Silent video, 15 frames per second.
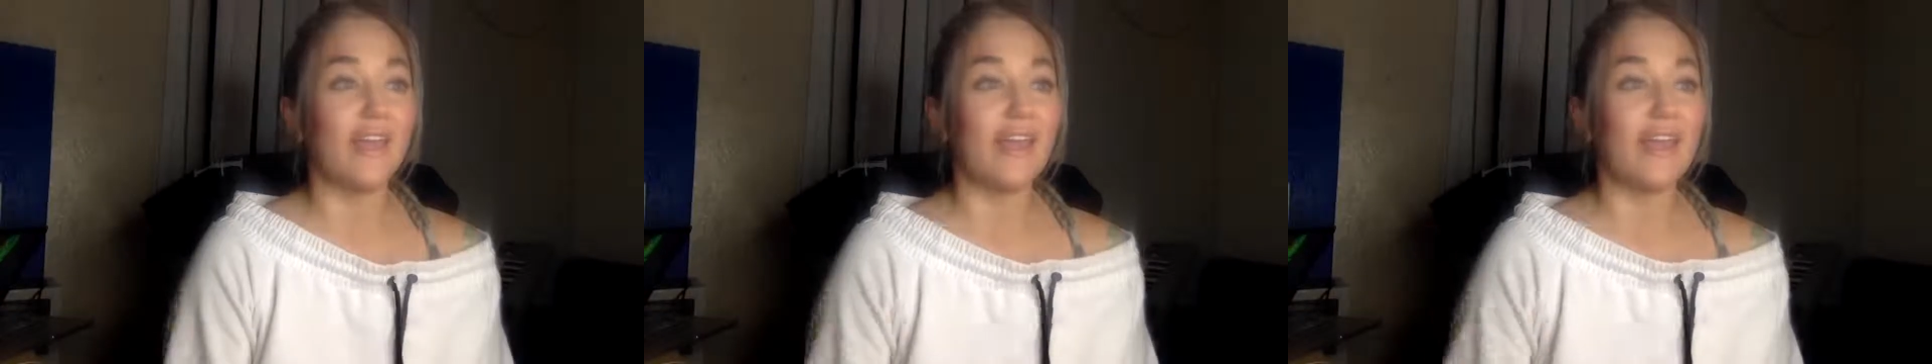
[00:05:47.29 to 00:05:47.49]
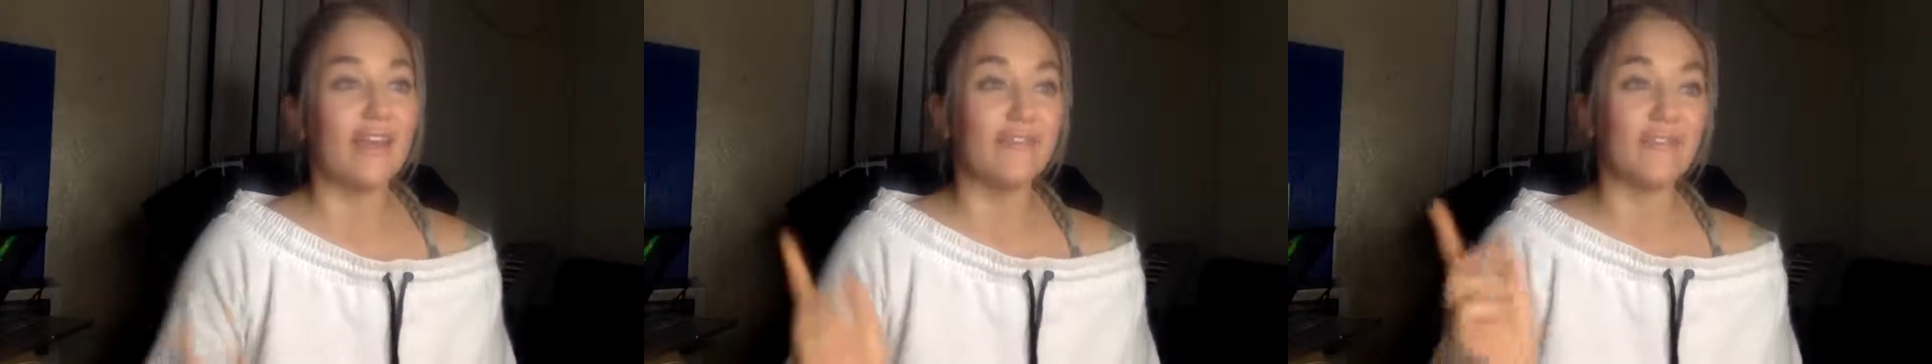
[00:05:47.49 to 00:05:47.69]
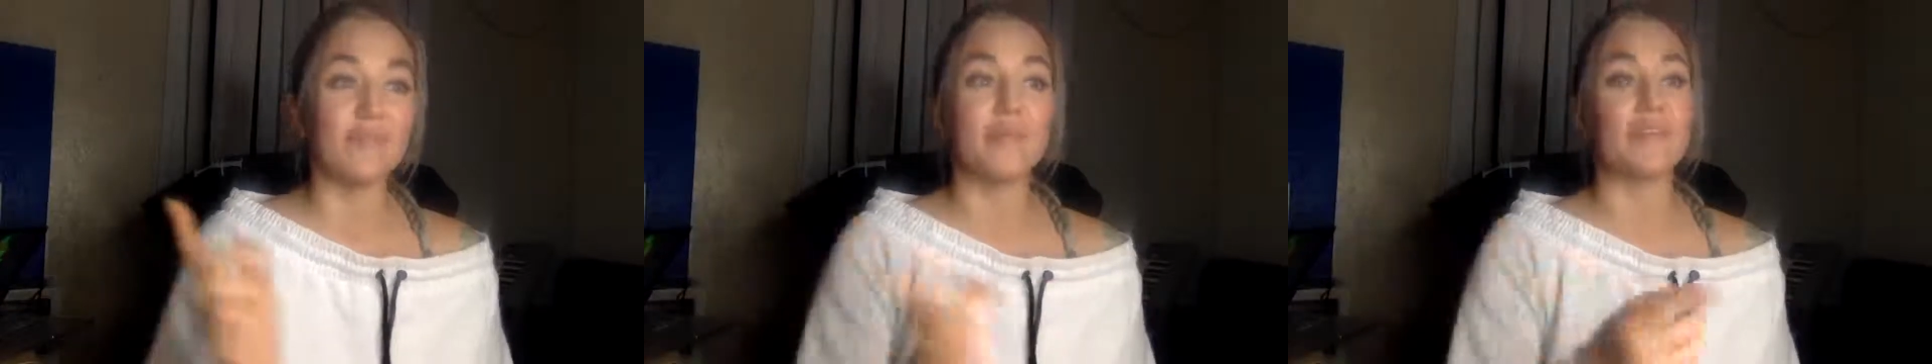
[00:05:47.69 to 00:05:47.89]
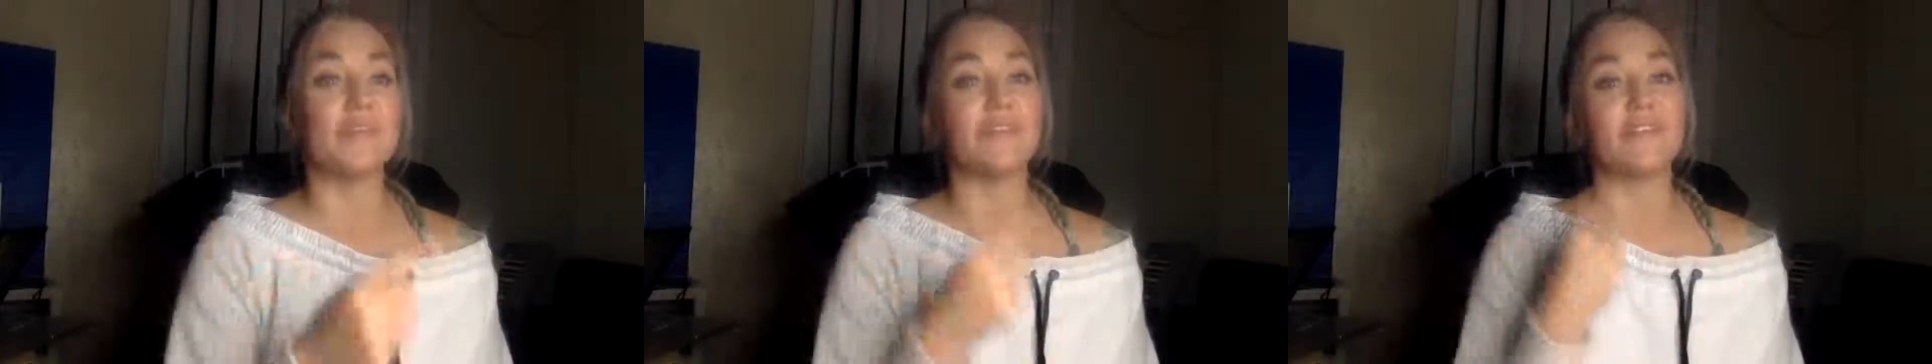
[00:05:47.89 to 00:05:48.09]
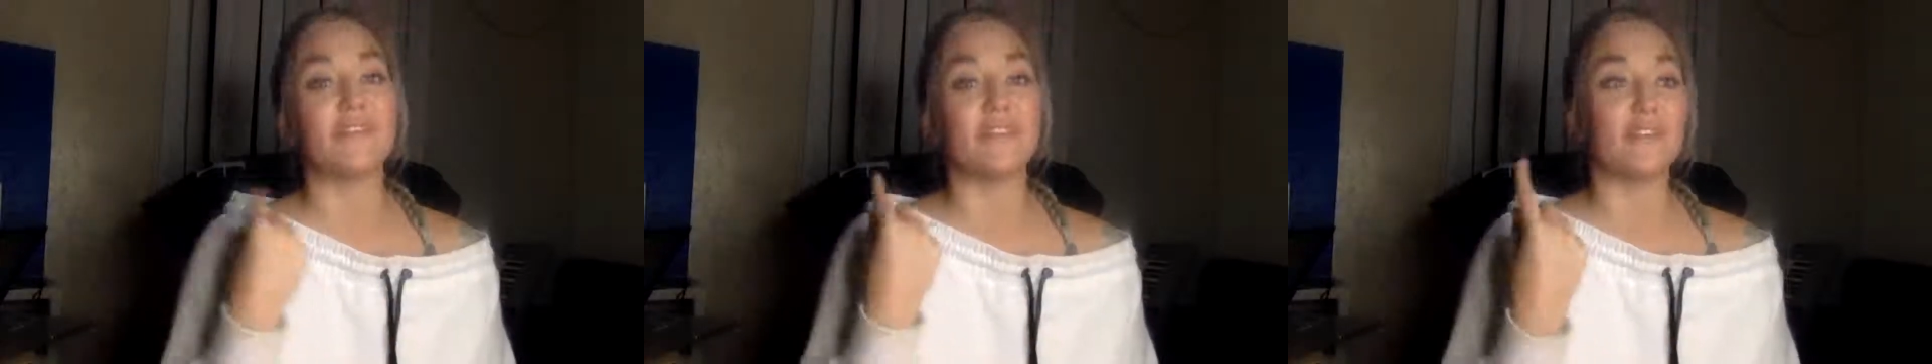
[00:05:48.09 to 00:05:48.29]

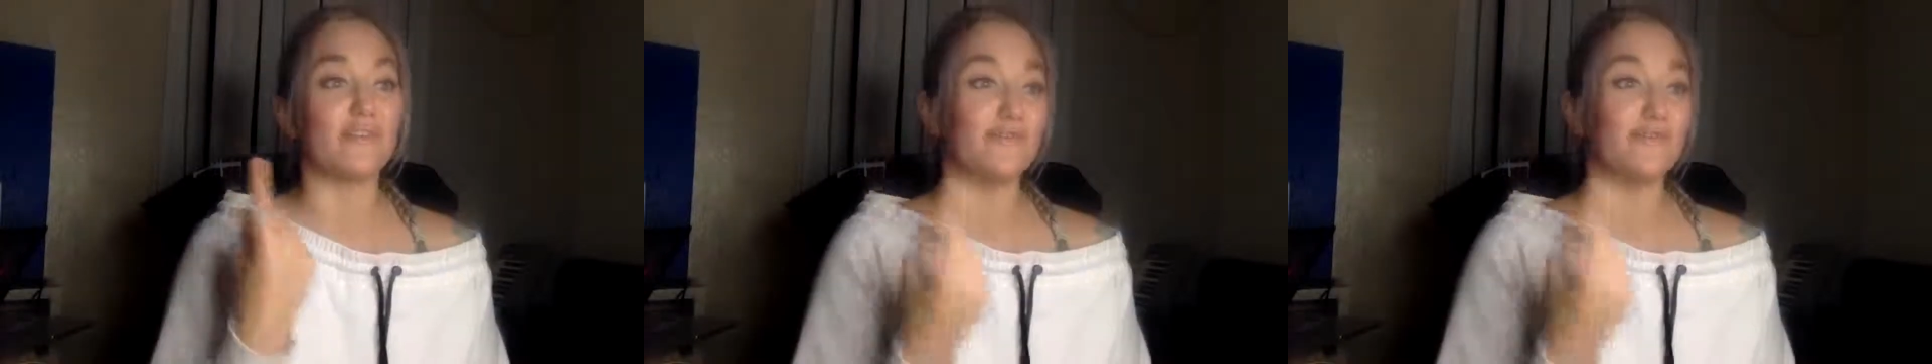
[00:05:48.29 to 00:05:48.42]
Everybody's in their